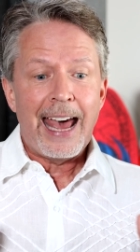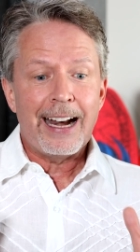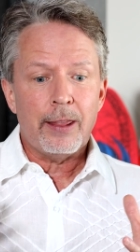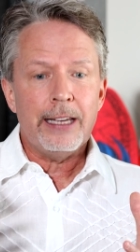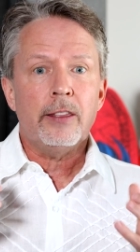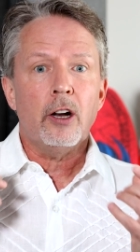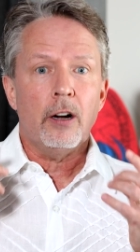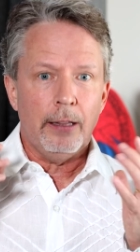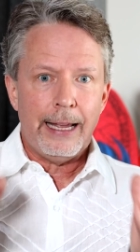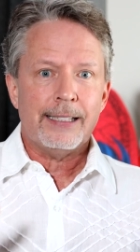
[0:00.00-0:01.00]
And I think
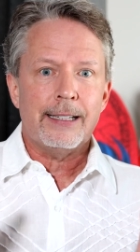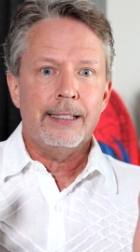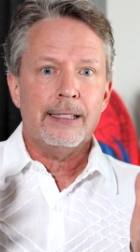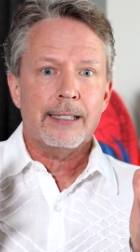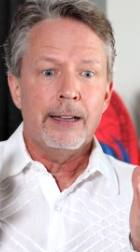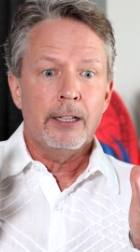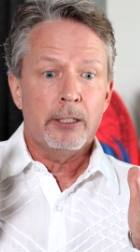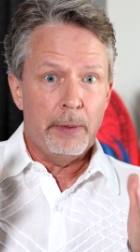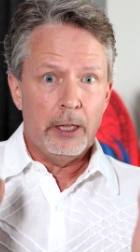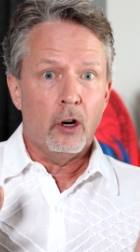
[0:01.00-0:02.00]
there are lessons
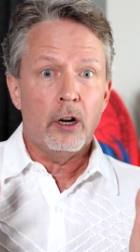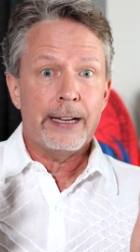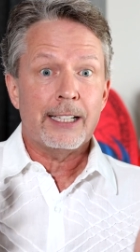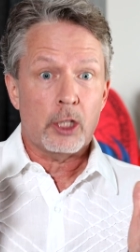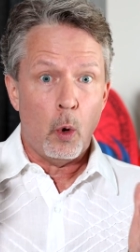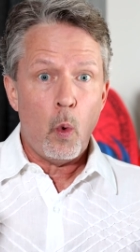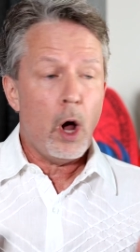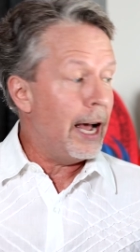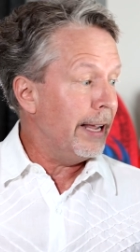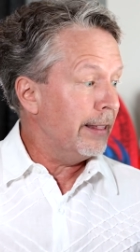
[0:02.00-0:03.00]
to be learned as to
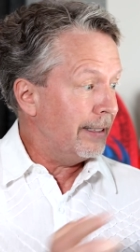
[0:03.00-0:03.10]
why